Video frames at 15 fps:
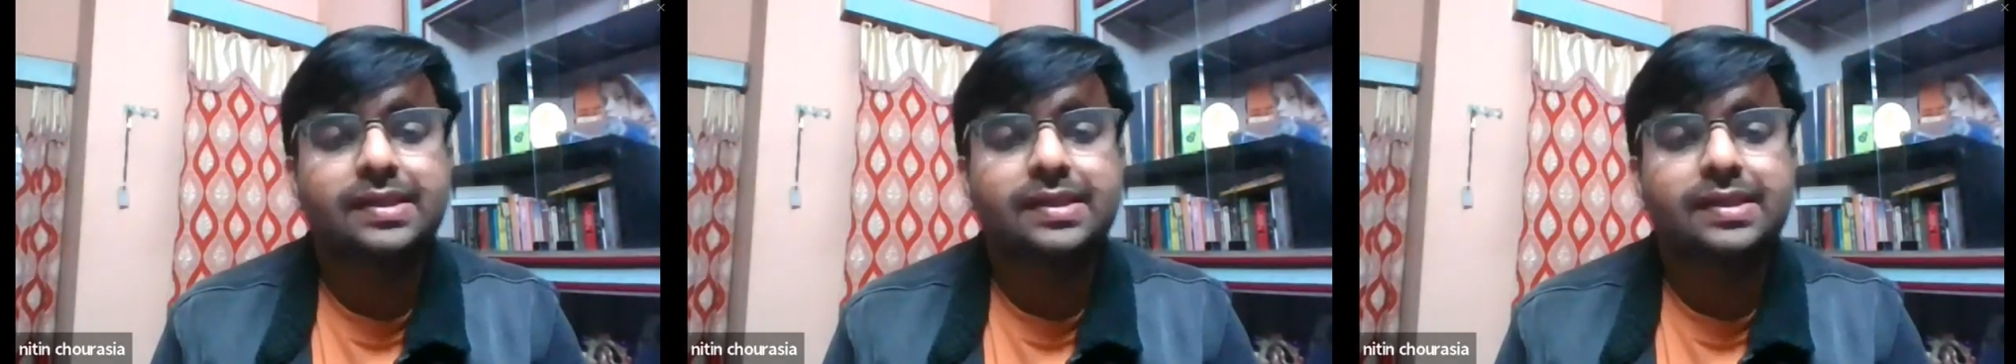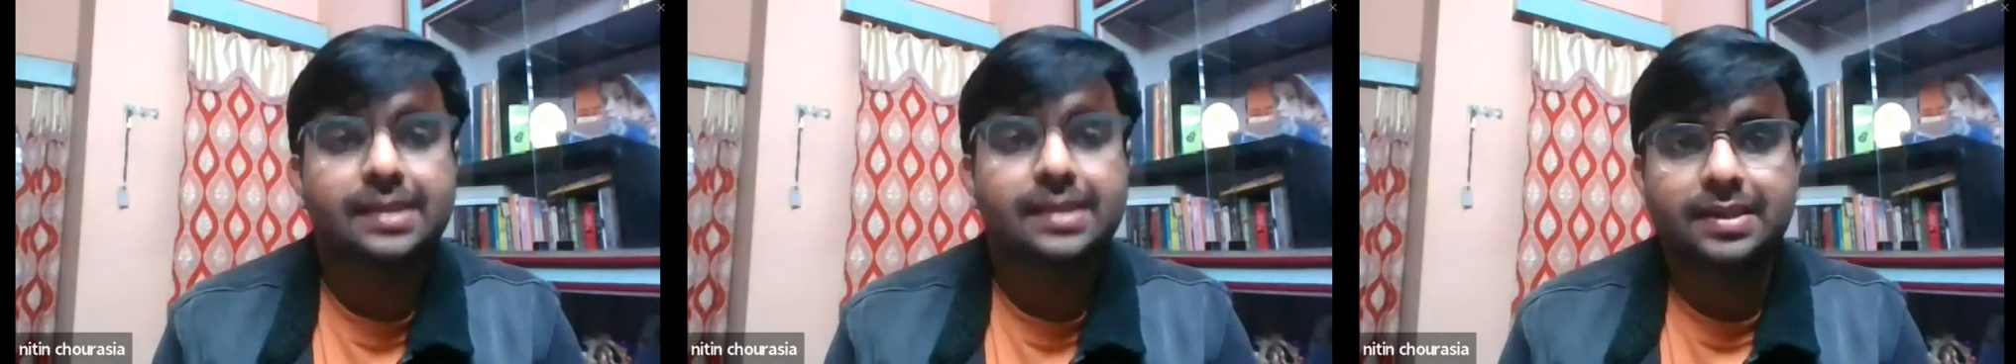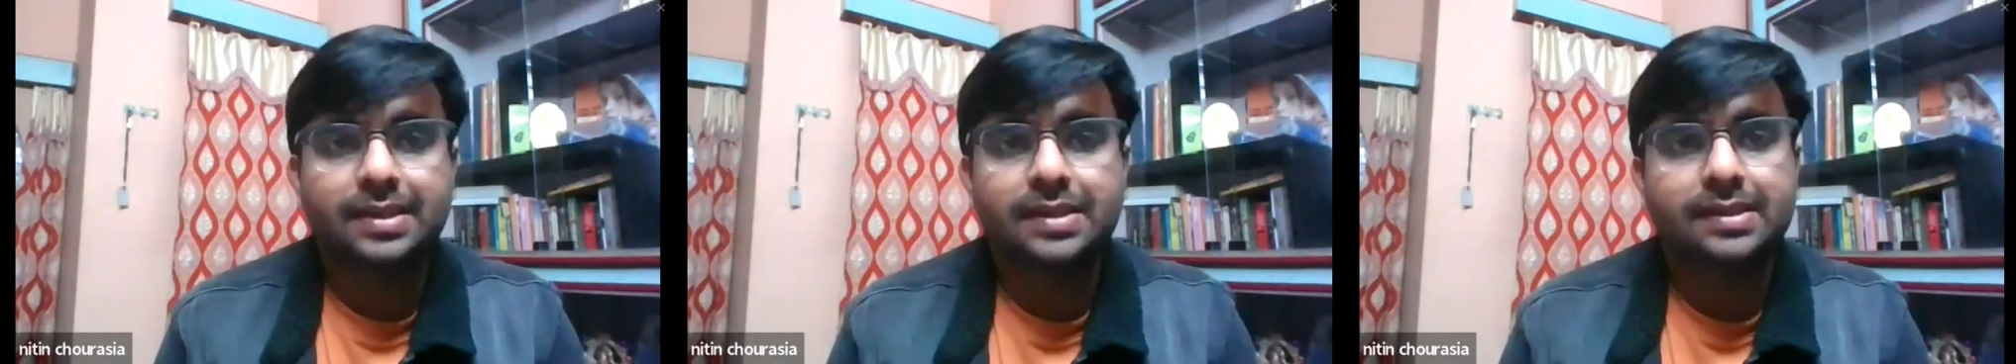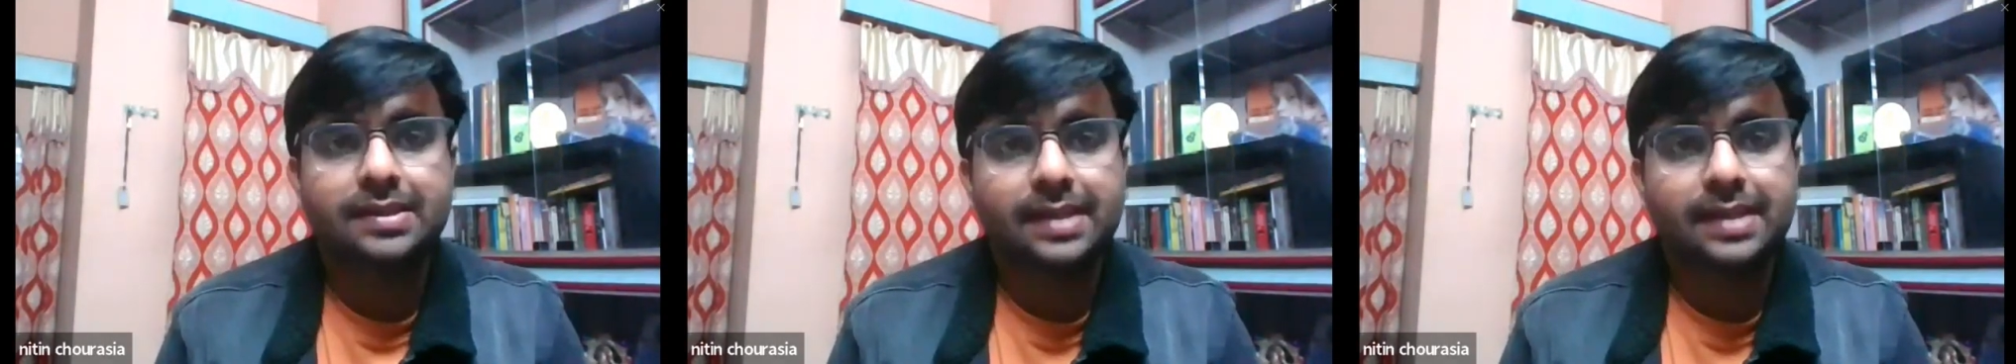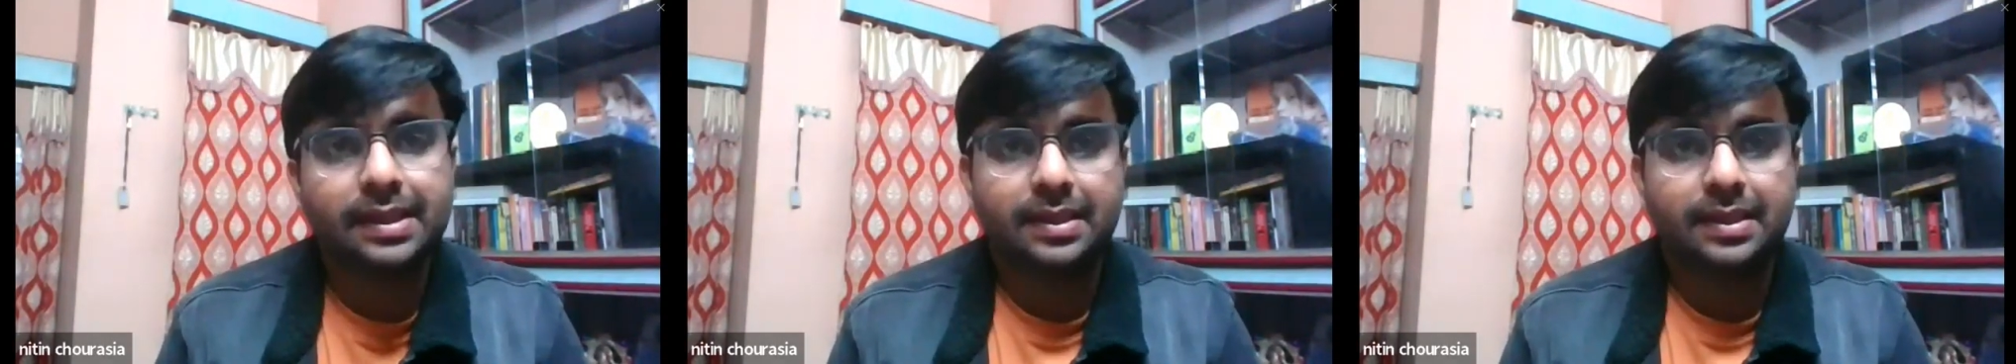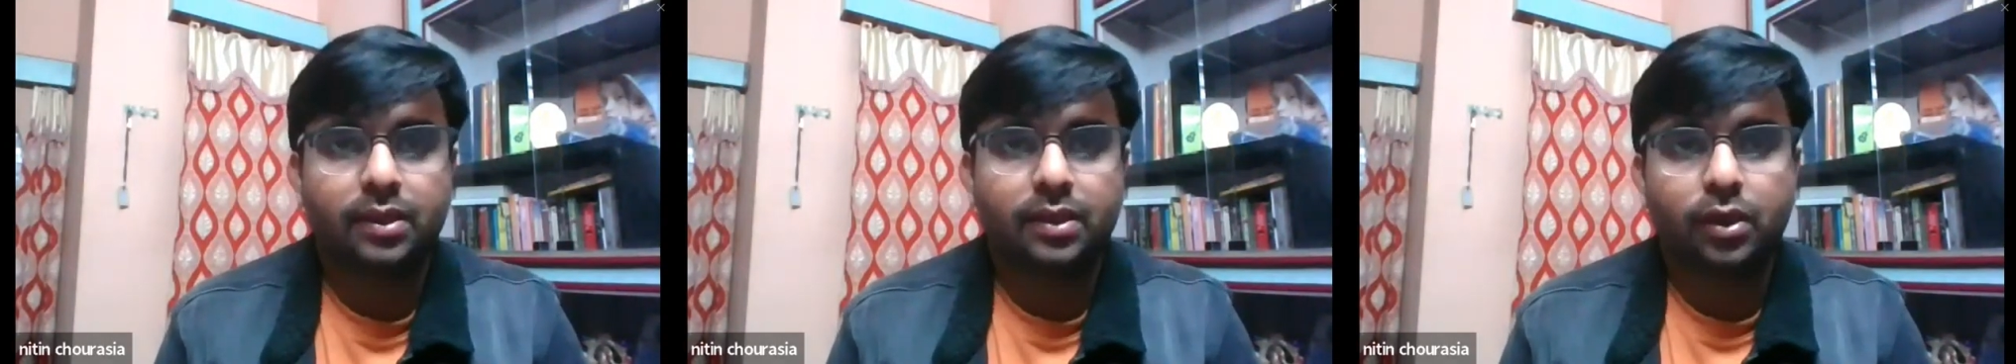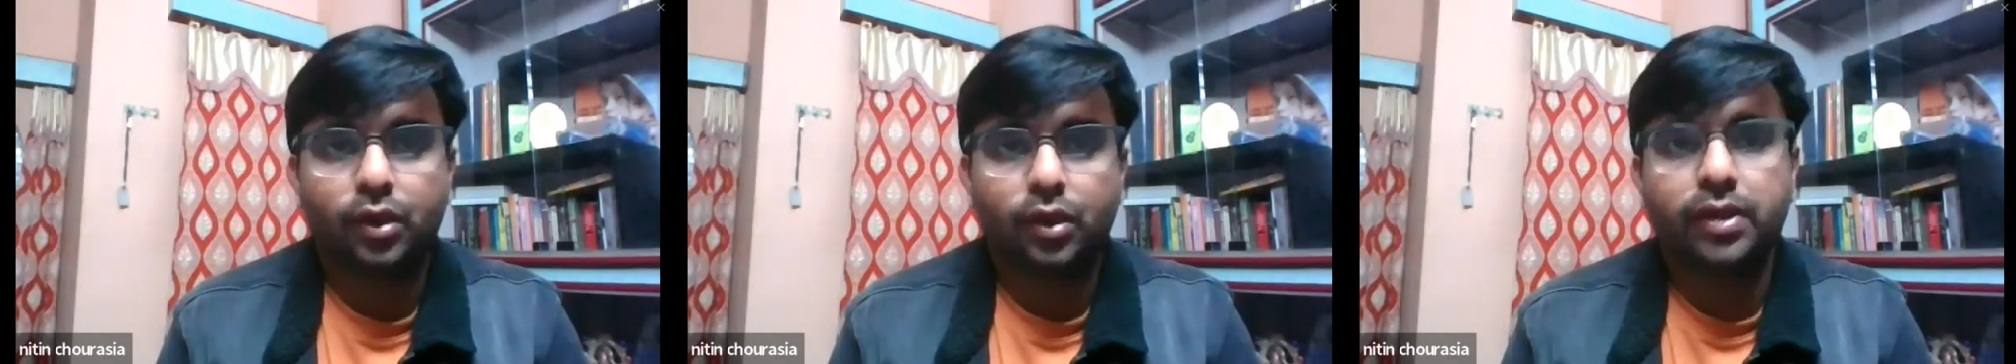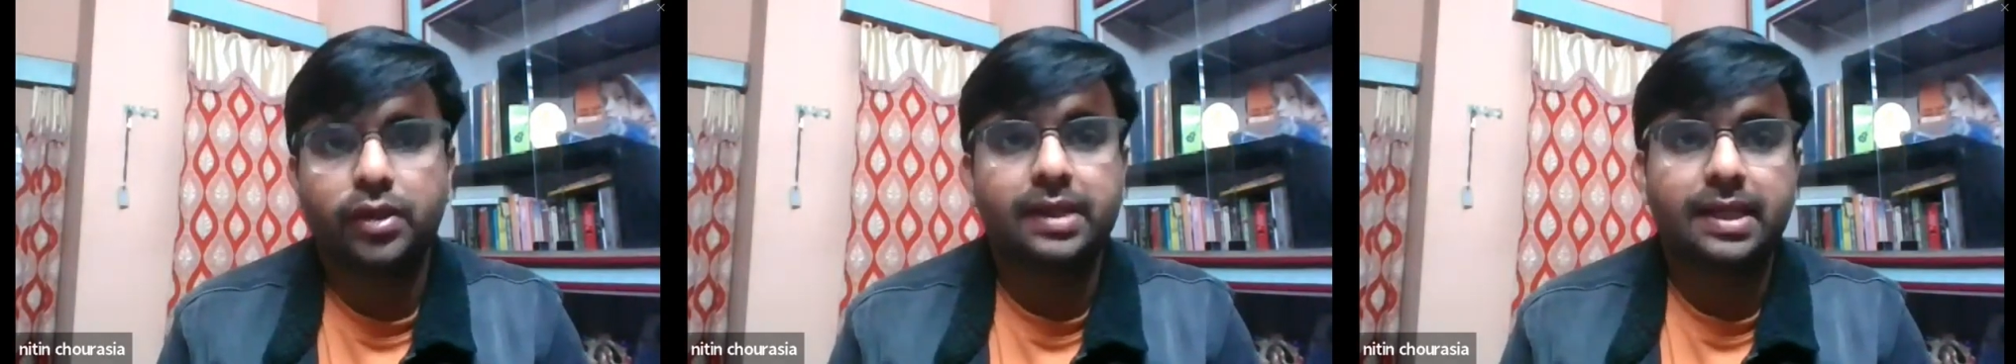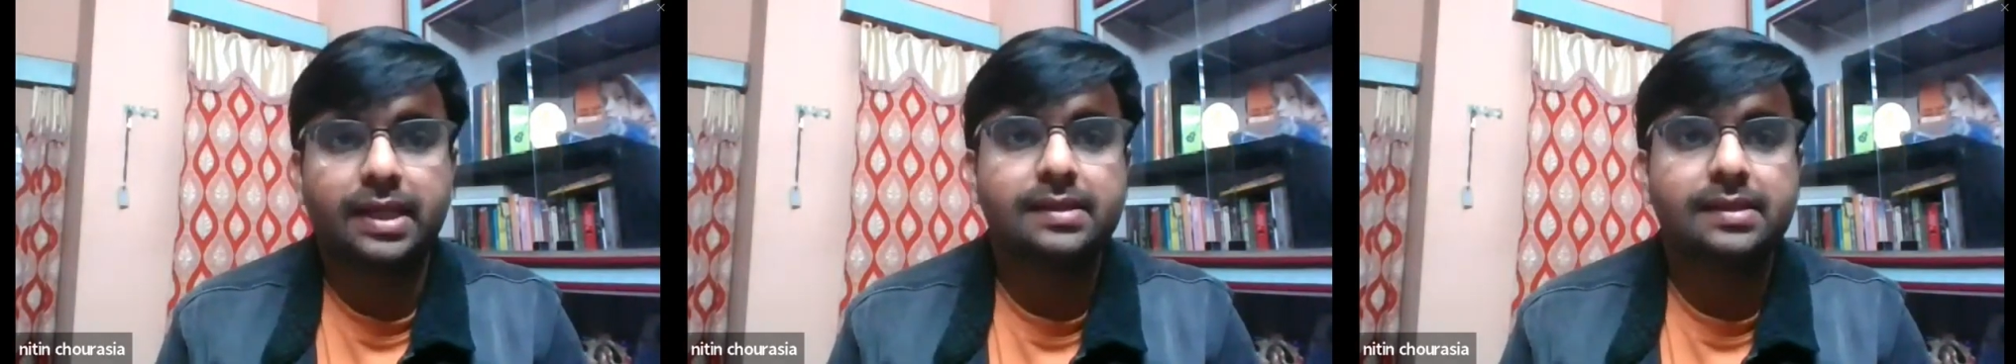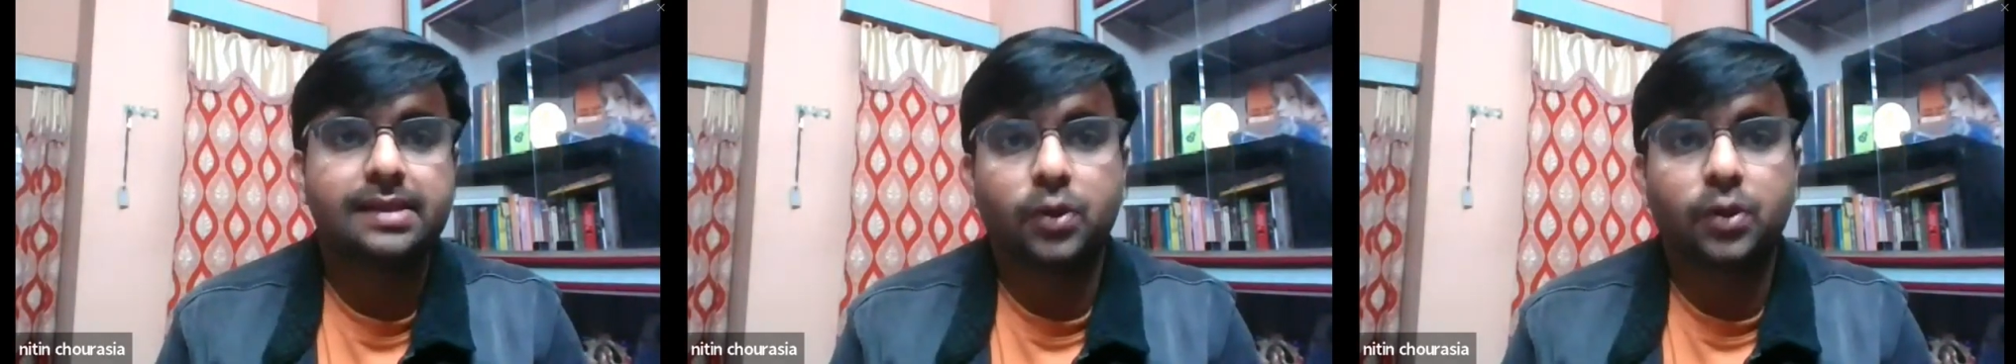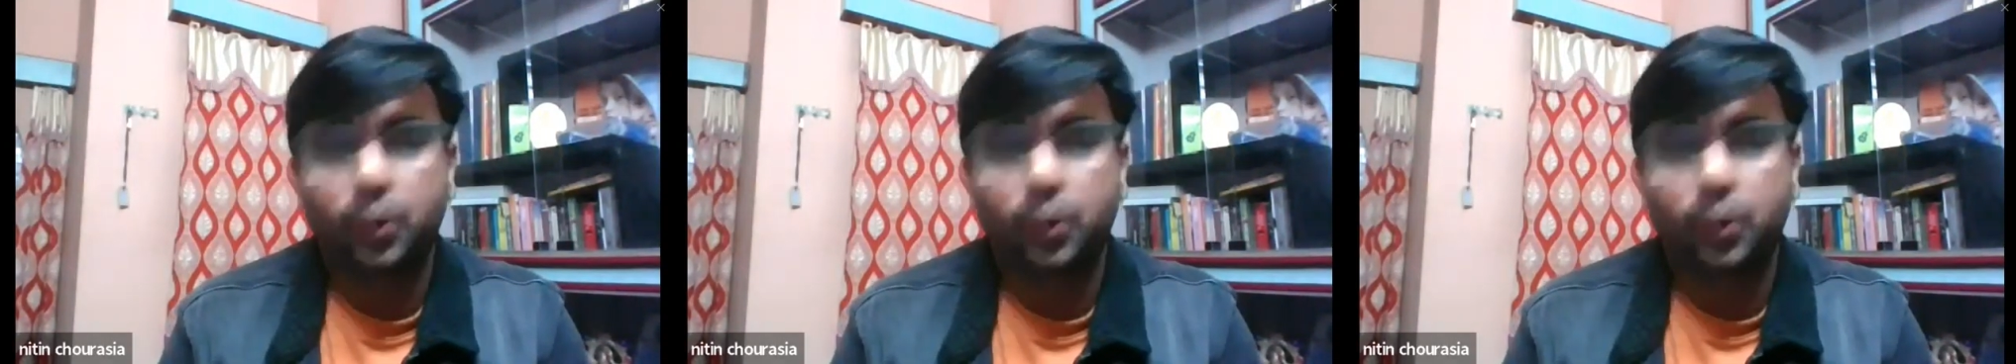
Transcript: just sit on your desk and